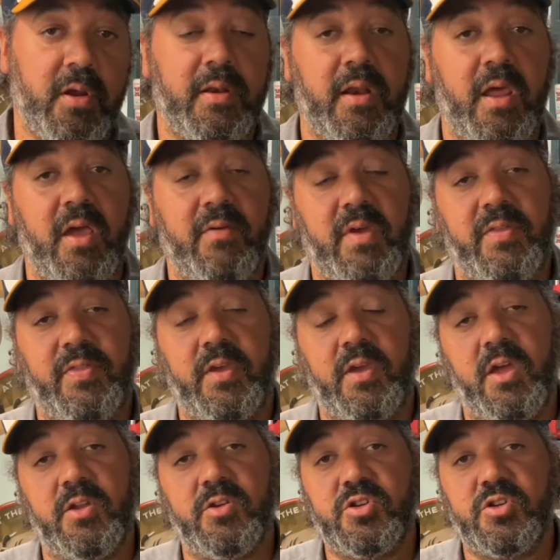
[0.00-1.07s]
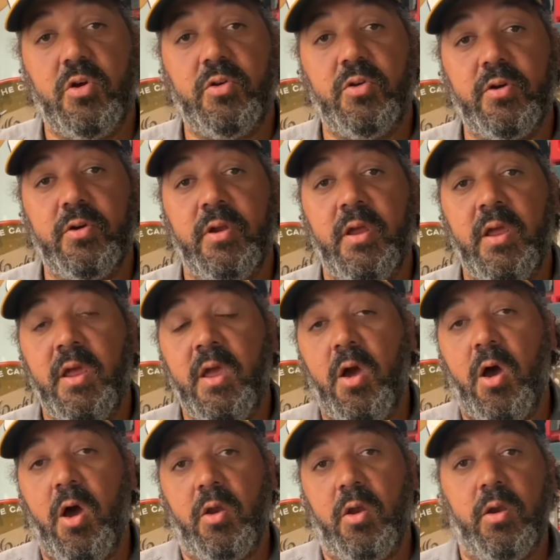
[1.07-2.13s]
Now I've got the gun shouldered.
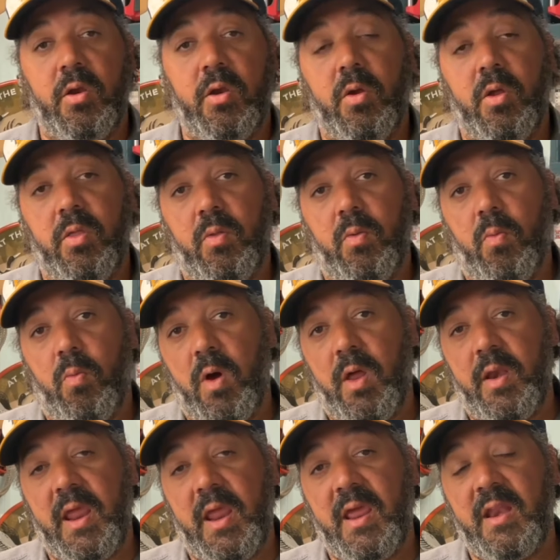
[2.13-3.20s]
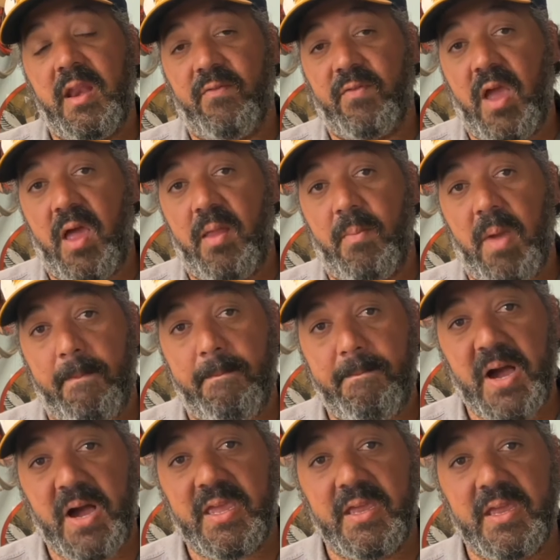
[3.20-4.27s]
On one hand, I've got my
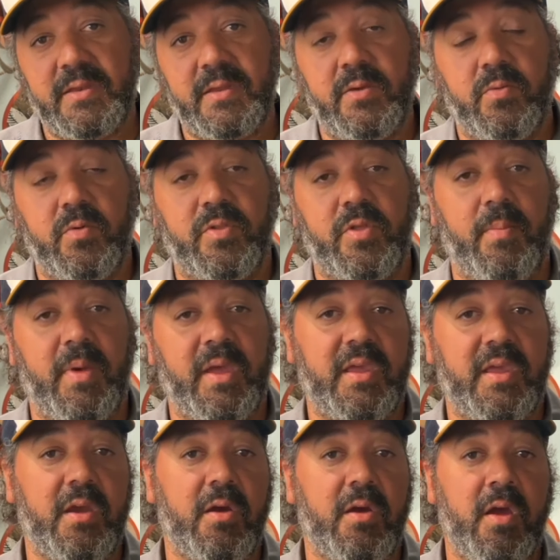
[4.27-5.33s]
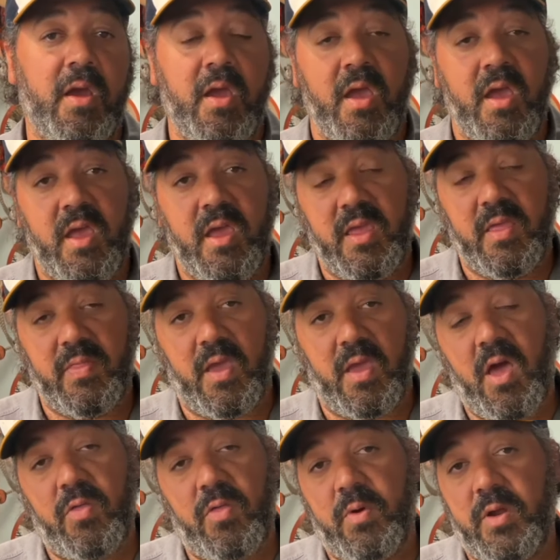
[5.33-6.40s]
bucket with all my gear. In the
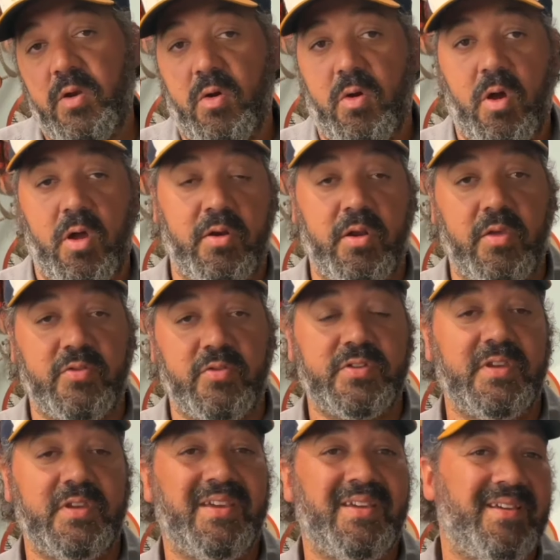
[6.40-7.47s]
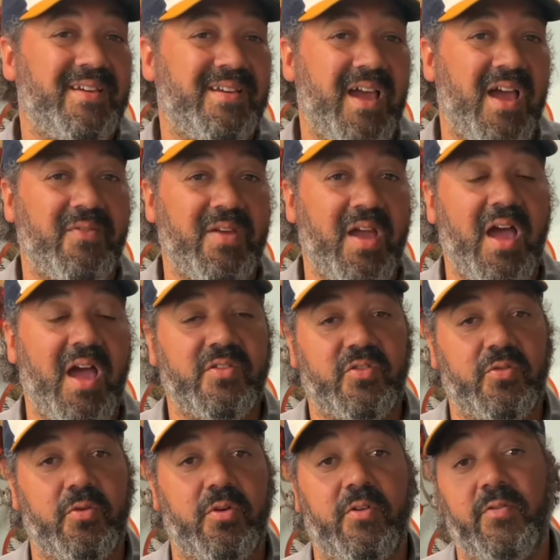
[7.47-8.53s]
other one, or on another sling, I've got
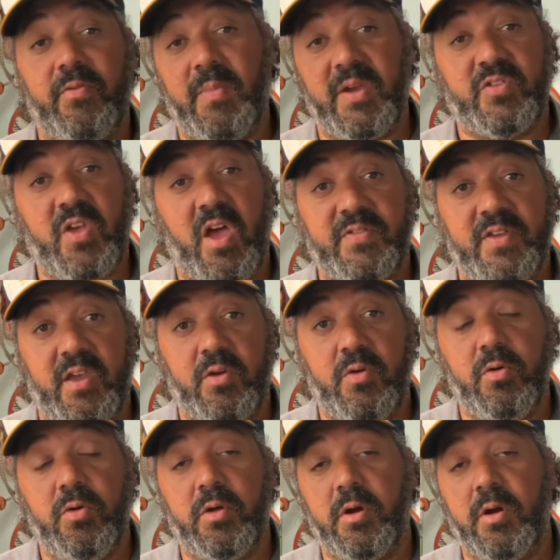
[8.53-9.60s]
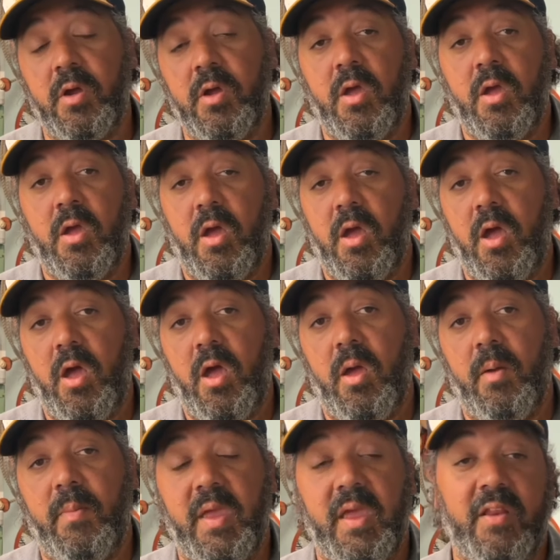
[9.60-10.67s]
sort of my soft side cooler.
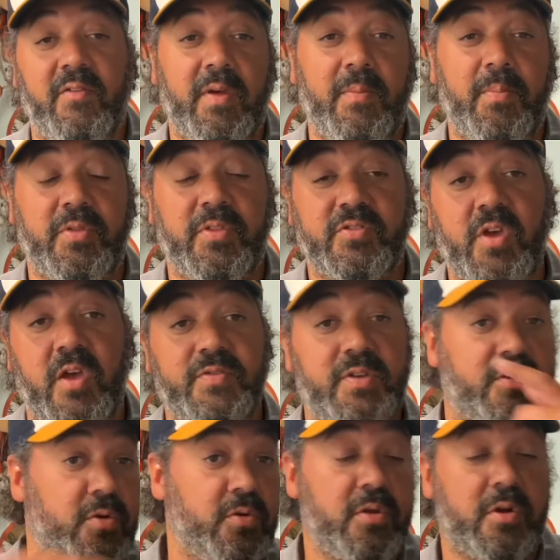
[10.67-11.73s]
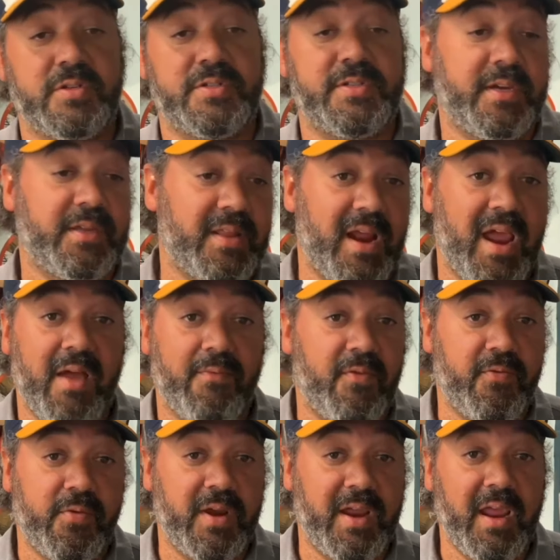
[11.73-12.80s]
And if I put the soft side cooler on a sling, then I have a
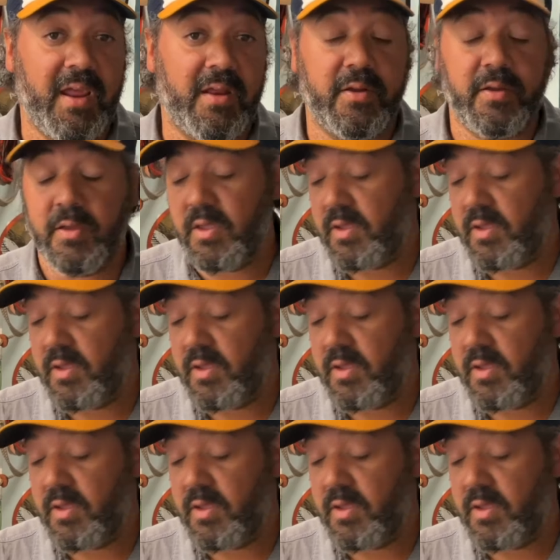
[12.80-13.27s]
free hand.